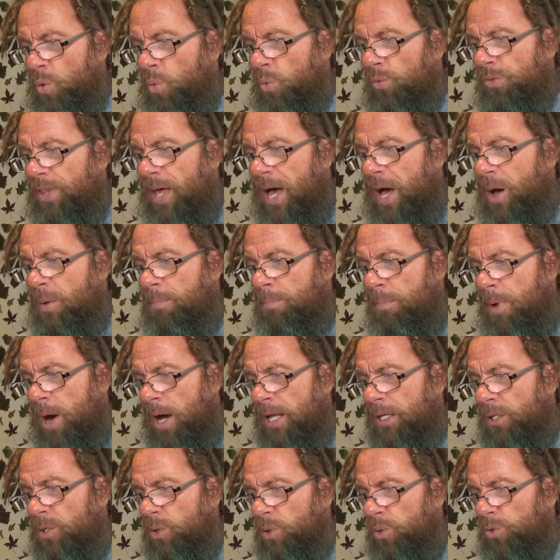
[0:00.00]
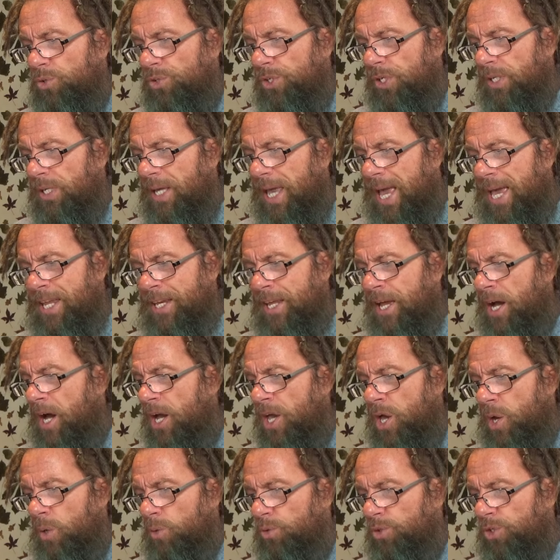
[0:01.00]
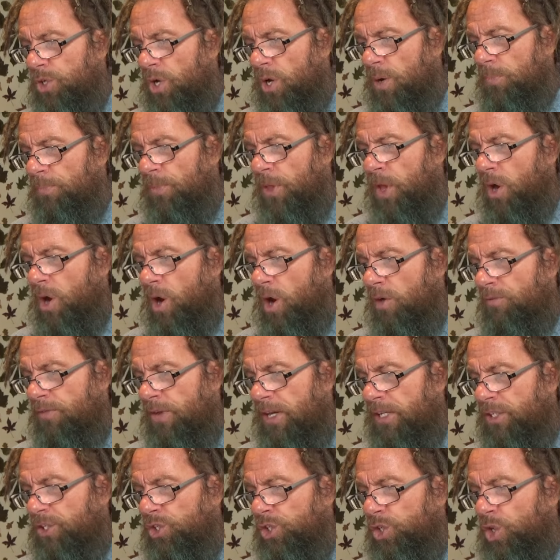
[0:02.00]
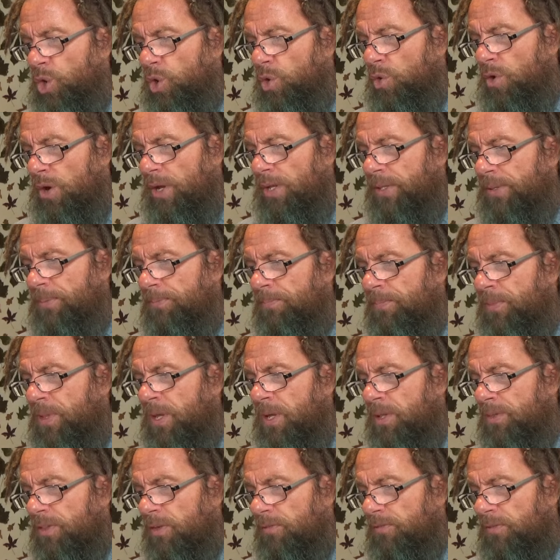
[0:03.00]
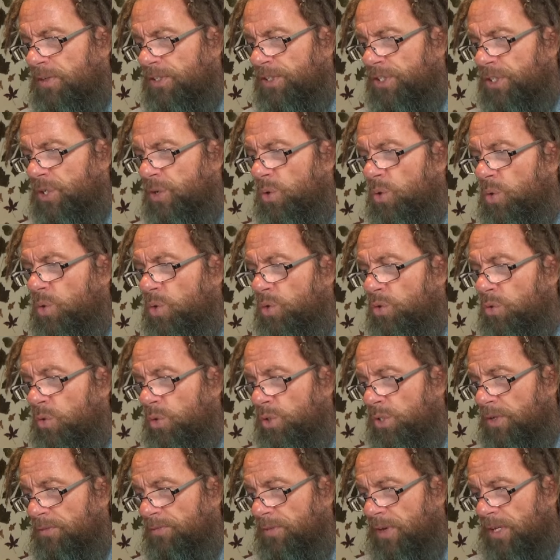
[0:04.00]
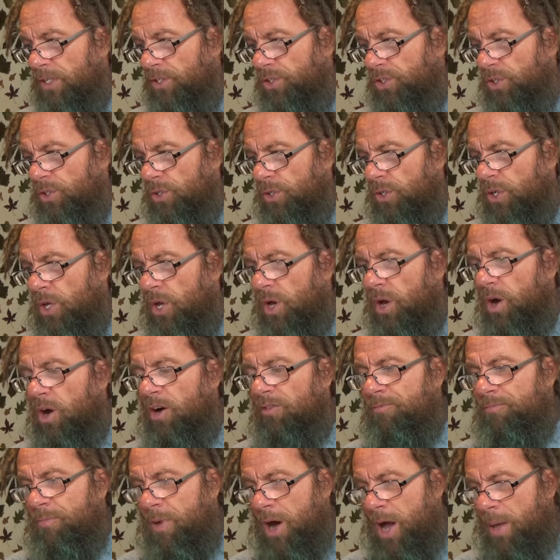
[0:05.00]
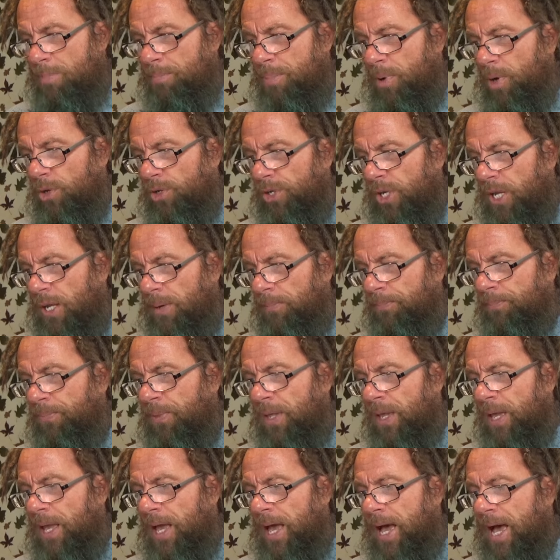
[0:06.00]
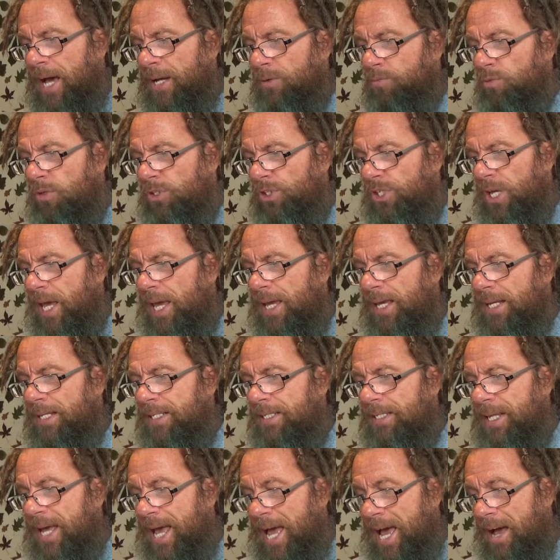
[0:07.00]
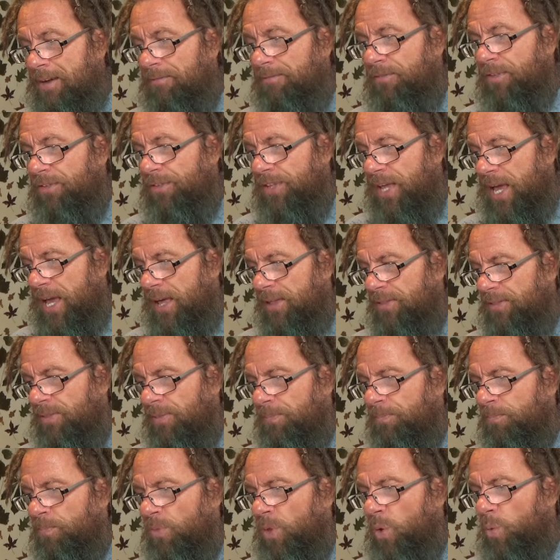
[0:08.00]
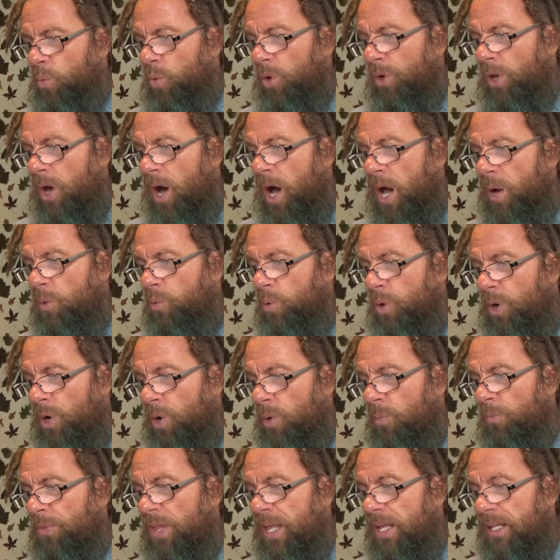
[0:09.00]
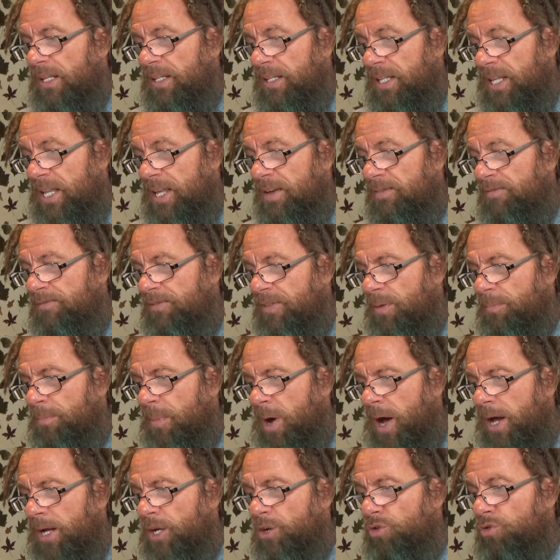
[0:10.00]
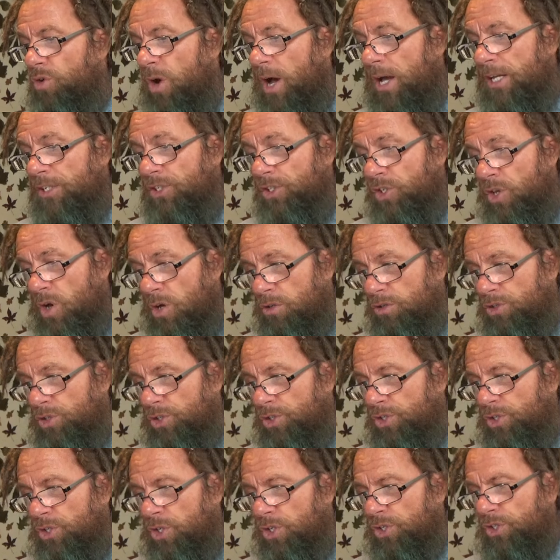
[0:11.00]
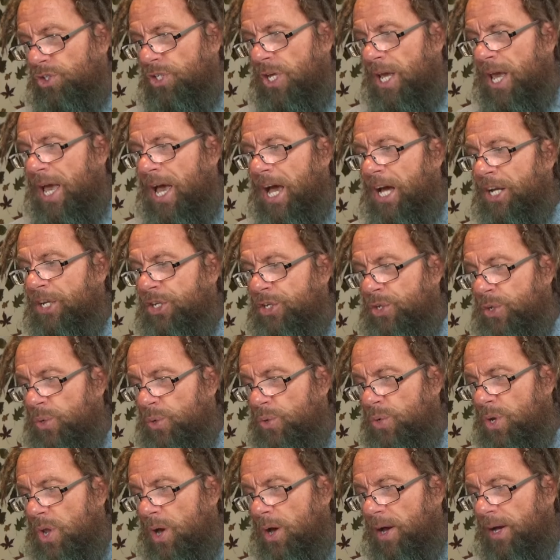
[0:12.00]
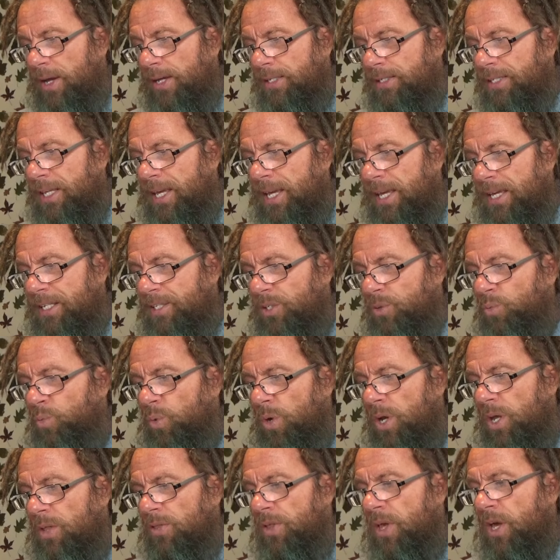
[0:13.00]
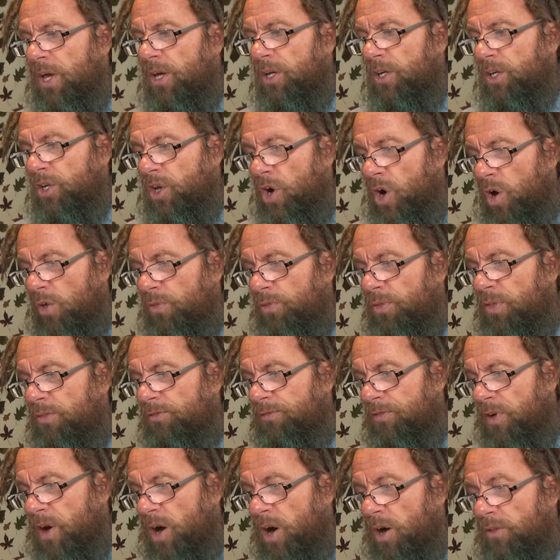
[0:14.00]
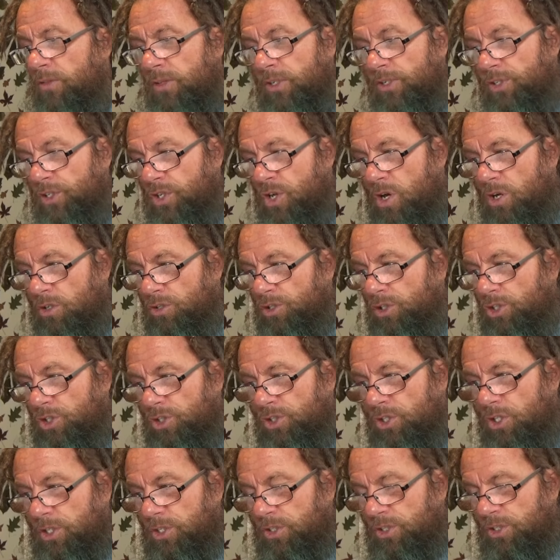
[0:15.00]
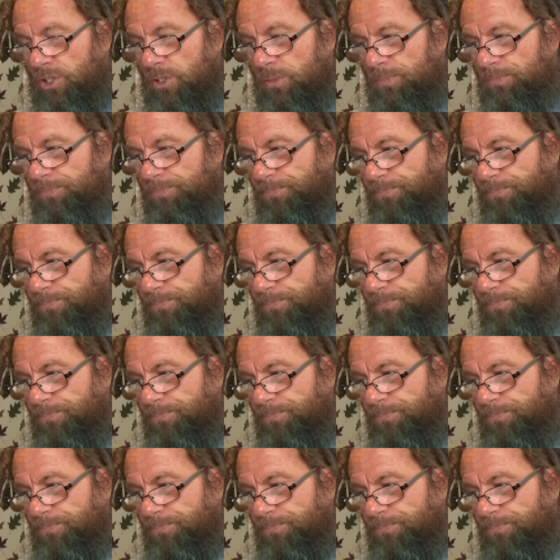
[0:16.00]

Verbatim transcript: without my losing any iota of it during the physical crucifixion of my body and retained after death, when I will lift my Christ consciousness and unite it with God the Father's consciousness.